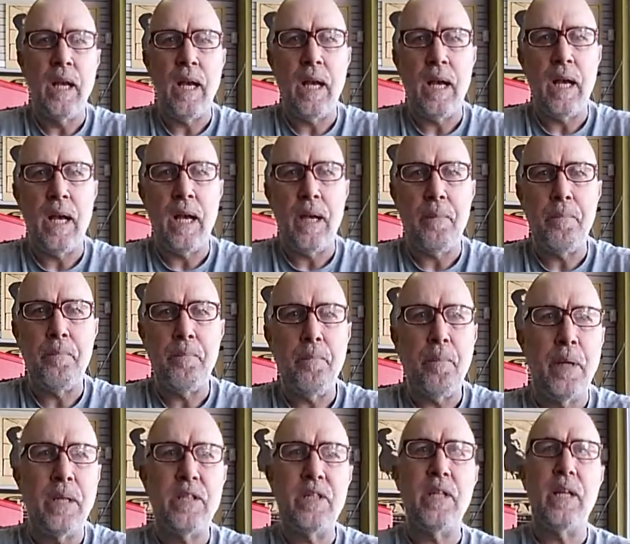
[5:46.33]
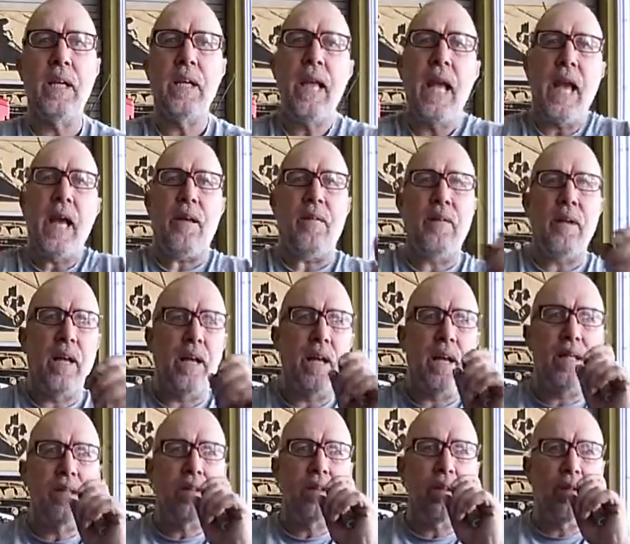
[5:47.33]
Yeah, a
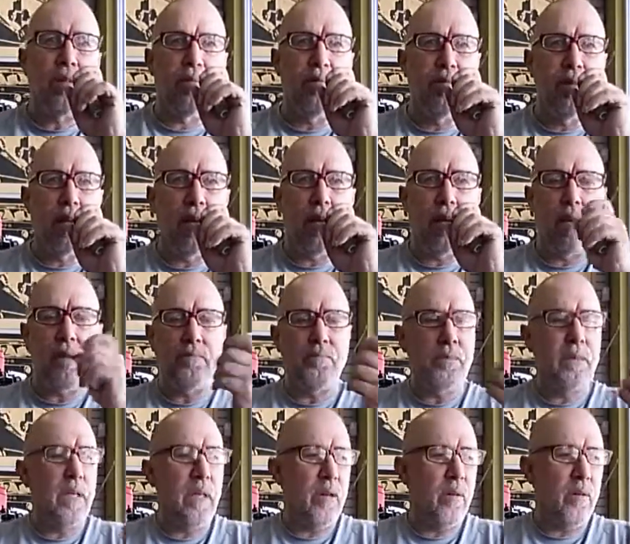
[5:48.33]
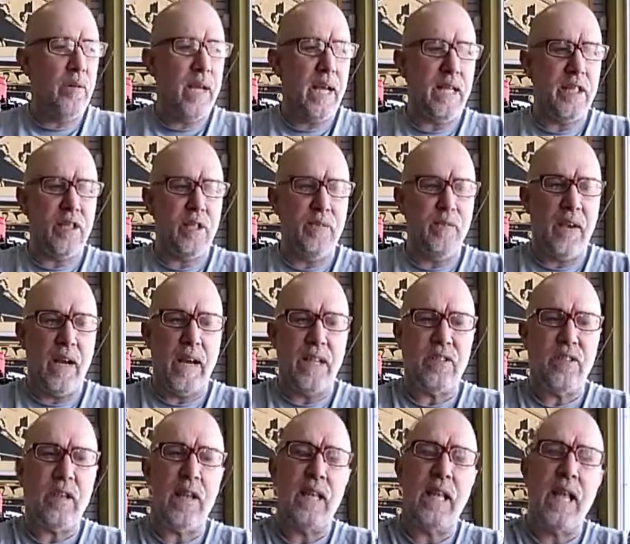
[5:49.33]
nice little, you know, a nice
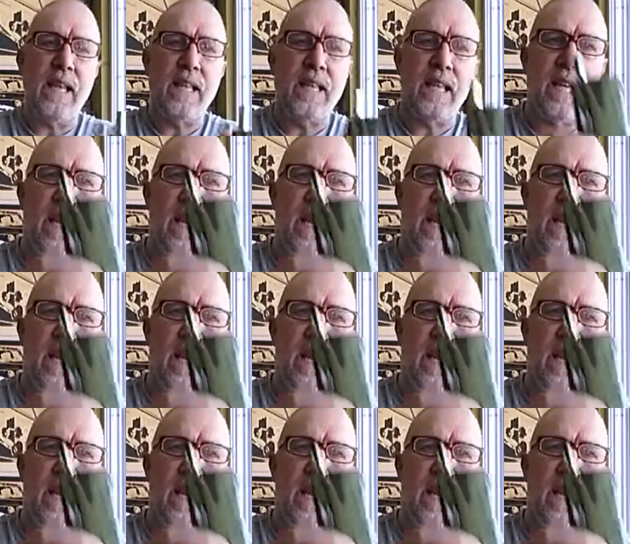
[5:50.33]
device. And I like